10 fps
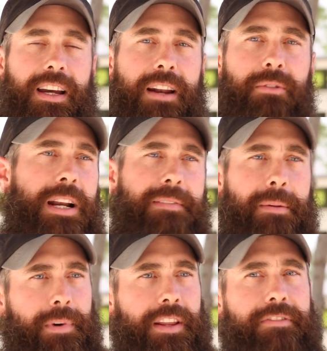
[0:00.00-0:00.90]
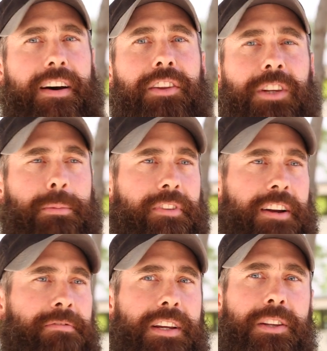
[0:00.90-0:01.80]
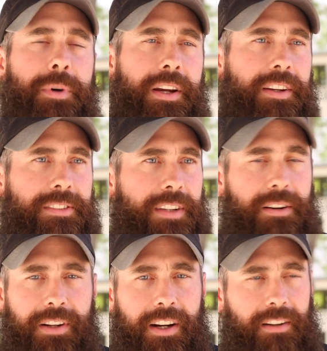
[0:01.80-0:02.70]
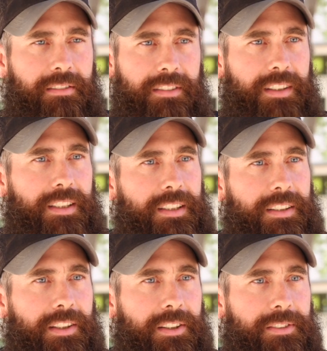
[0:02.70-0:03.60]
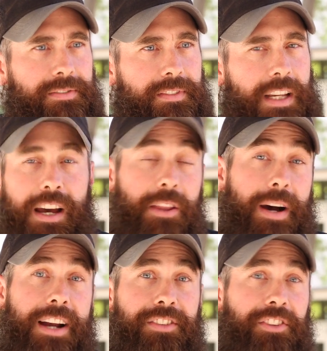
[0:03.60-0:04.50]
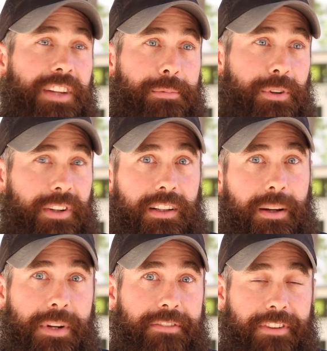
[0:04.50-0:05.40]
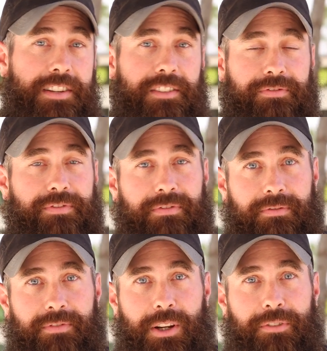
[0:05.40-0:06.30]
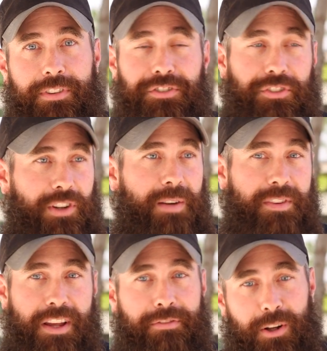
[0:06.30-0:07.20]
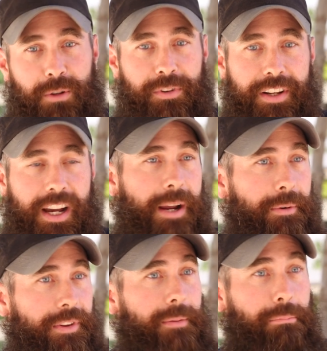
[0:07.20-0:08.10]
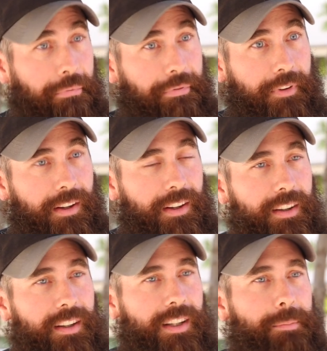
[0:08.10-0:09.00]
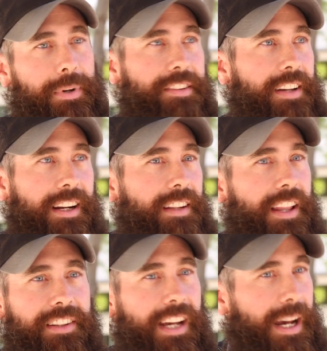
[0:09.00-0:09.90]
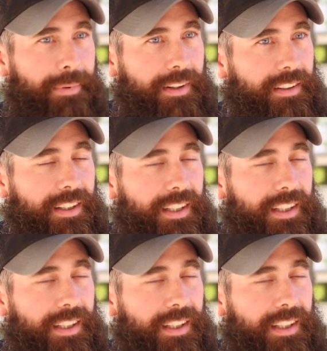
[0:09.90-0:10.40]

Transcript: I don't care about money. The Father's gonna provide for me either way. I don't care, you know. Otherwise, I'll stop doing it. I mean, if I just, you know, eventually starve to death, fall over and die, well then, but he's not gonna allow that to happen.